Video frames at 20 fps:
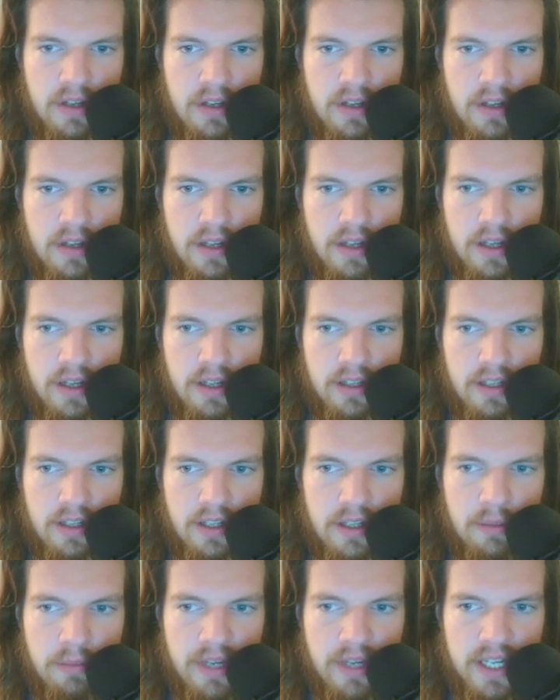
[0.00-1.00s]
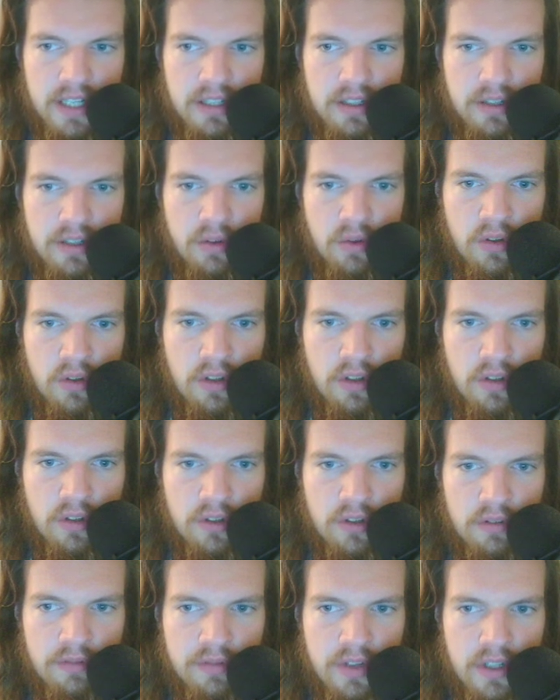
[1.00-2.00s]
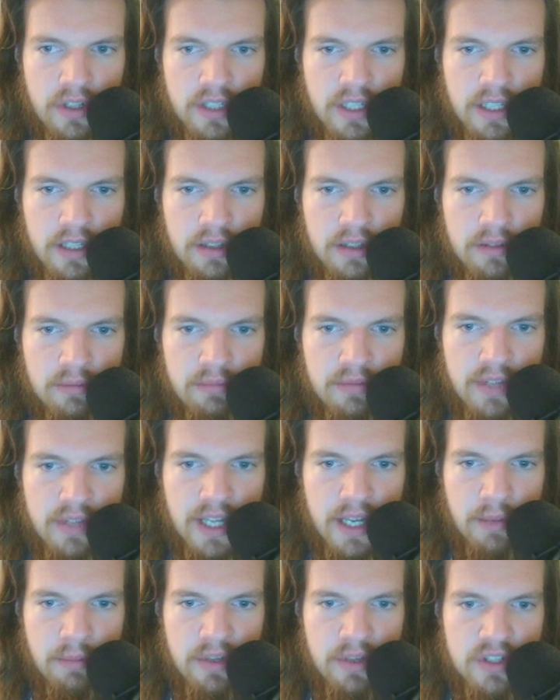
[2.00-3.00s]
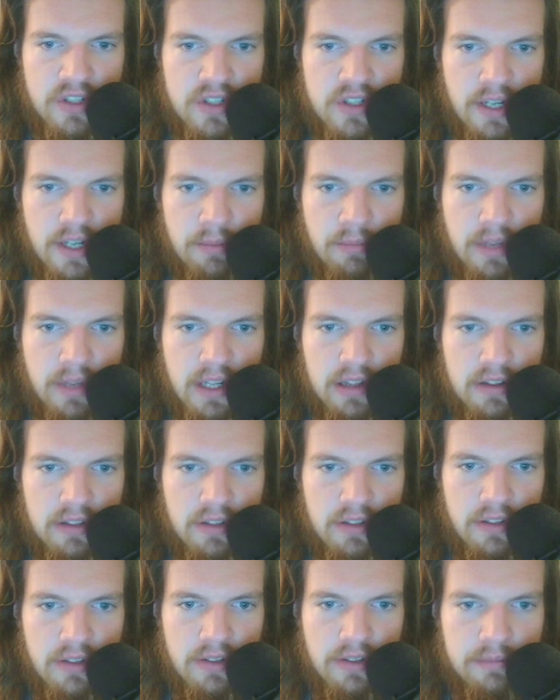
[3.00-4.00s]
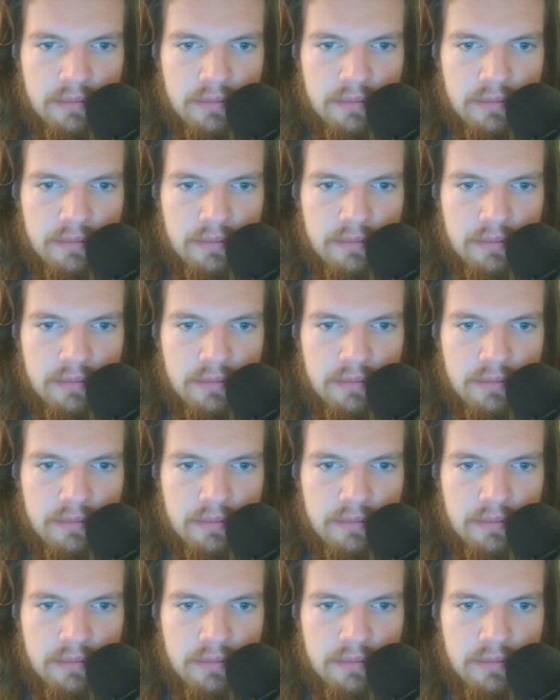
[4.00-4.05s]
And in the back, all fucking damaged and melted.